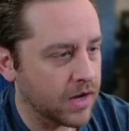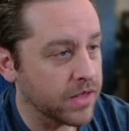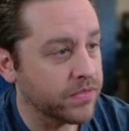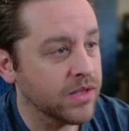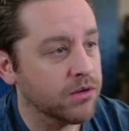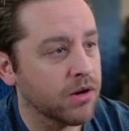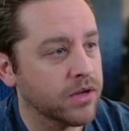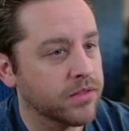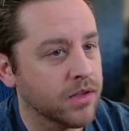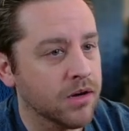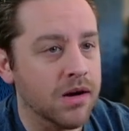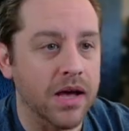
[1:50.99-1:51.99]
I think right
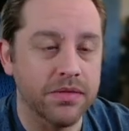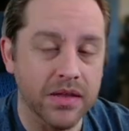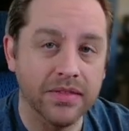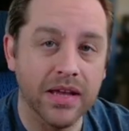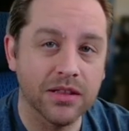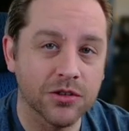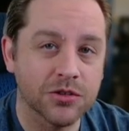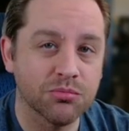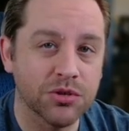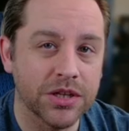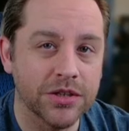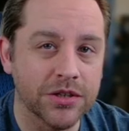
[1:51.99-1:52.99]
there, I think that looks
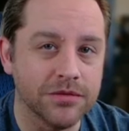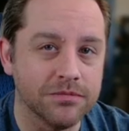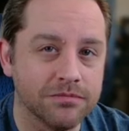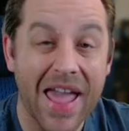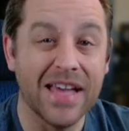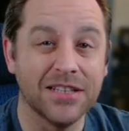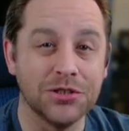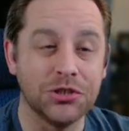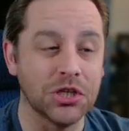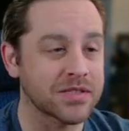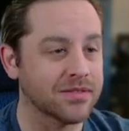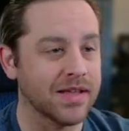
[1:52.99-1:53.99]
pretty good. And
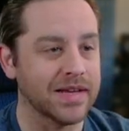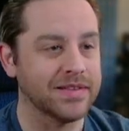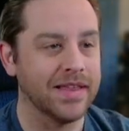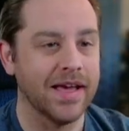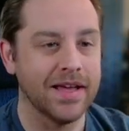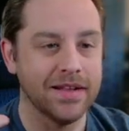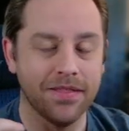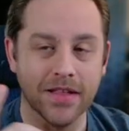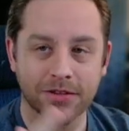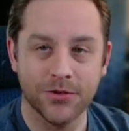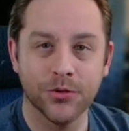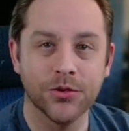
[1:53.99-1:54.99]
just like that, that's
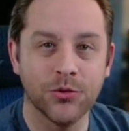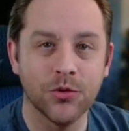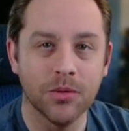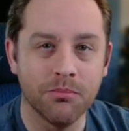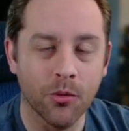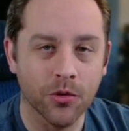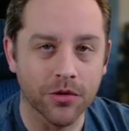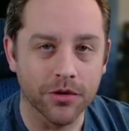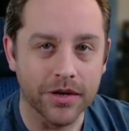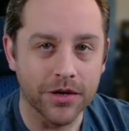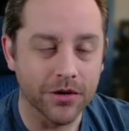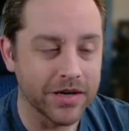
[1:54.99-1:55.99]
how you can do a border
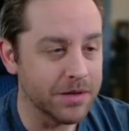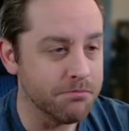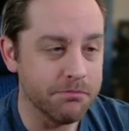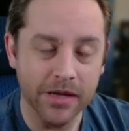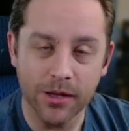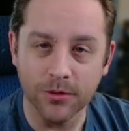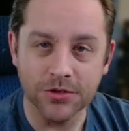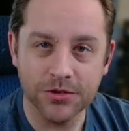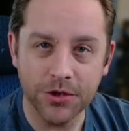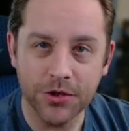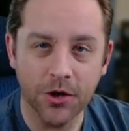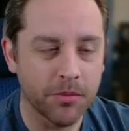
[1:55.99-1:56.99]
here in Meld
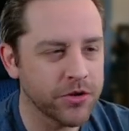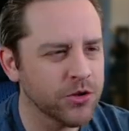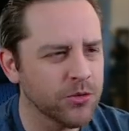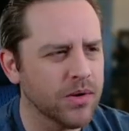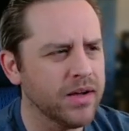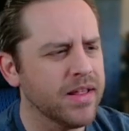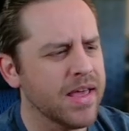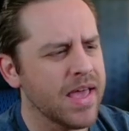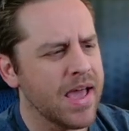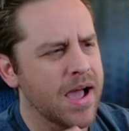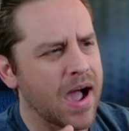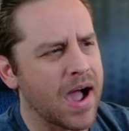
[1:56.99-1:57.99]
Studio. But you know what?
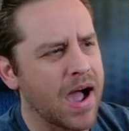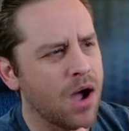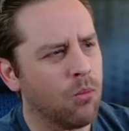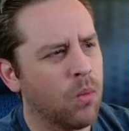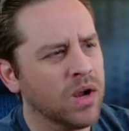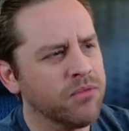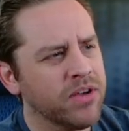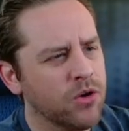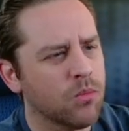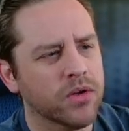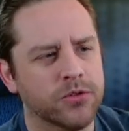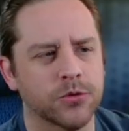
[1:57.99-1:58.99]
What if I don't
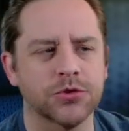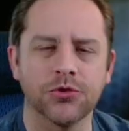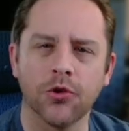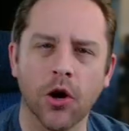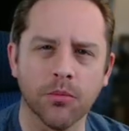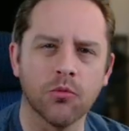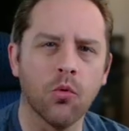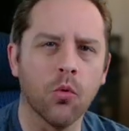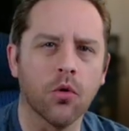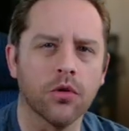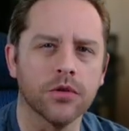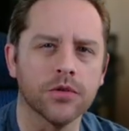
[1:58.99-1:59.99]
want those sharp
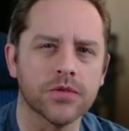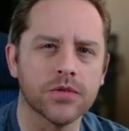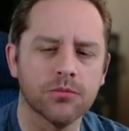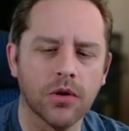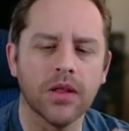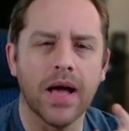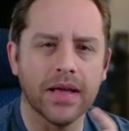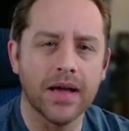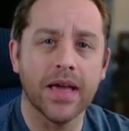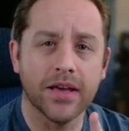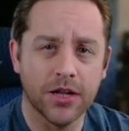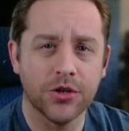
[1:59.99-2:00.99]
corners? Well, I,
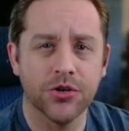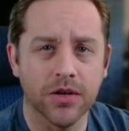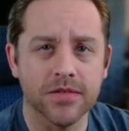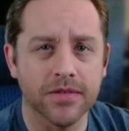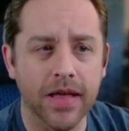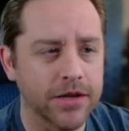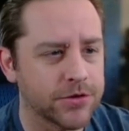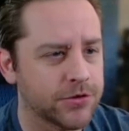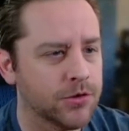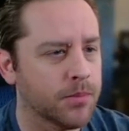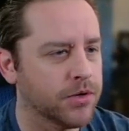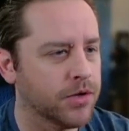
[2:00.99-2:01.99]
I can adjust that
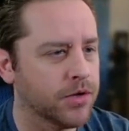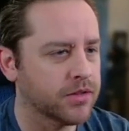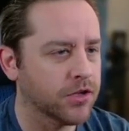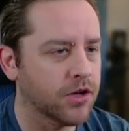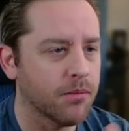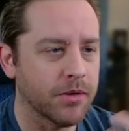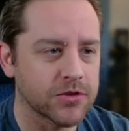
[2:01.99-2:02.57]
too. I'm gonna click on my